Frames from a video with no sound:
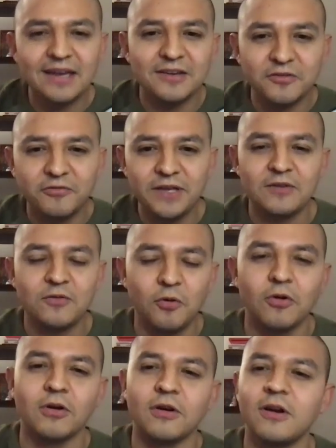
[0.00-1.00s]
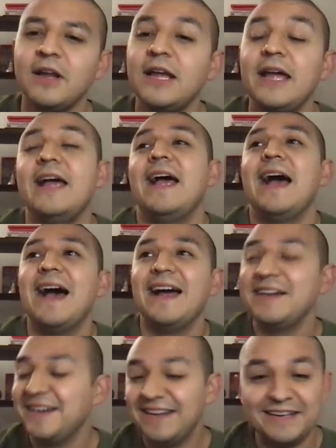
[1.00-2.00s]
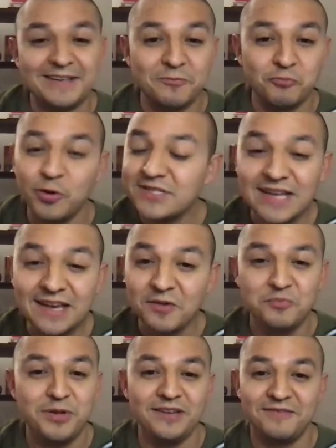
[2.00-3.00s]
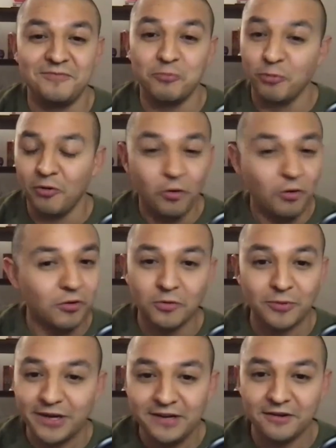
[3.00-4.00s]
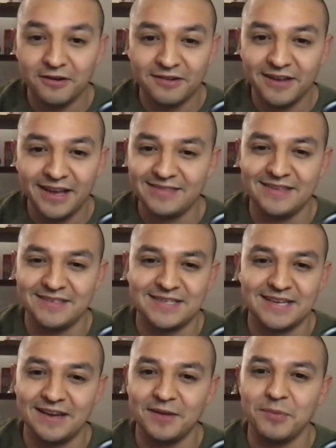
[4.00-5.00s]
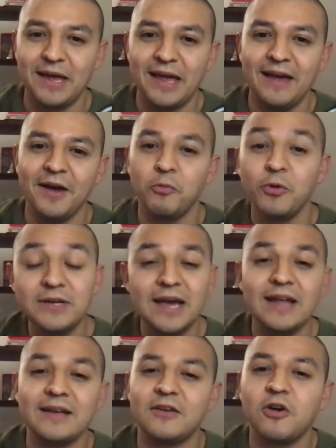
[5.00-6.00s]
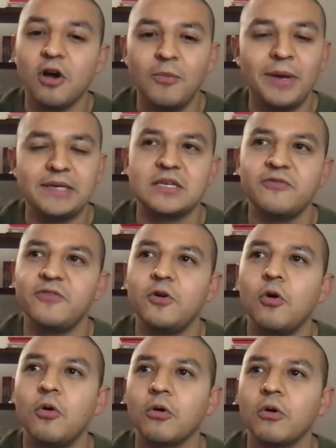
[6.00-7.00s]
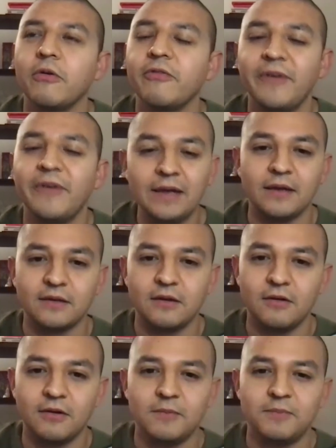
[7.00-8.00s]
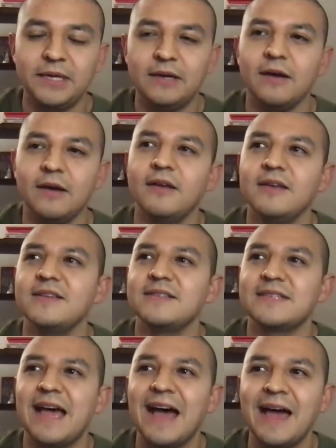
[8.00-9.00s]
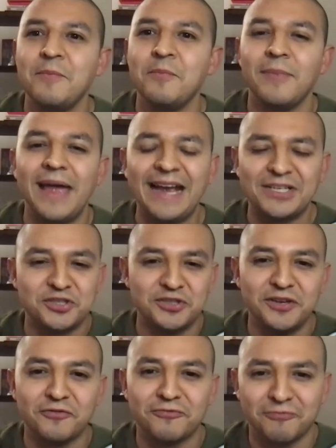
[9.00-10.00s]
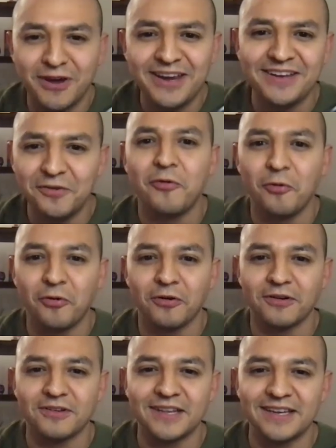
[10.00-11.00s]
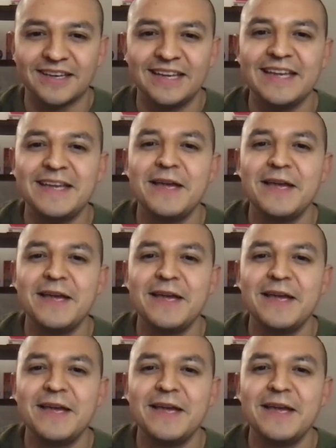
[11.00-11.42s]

I could fit in horror. Was not a big horror reader at this time. I would not call myself a horror fan because I'm actually afraid of horror. Like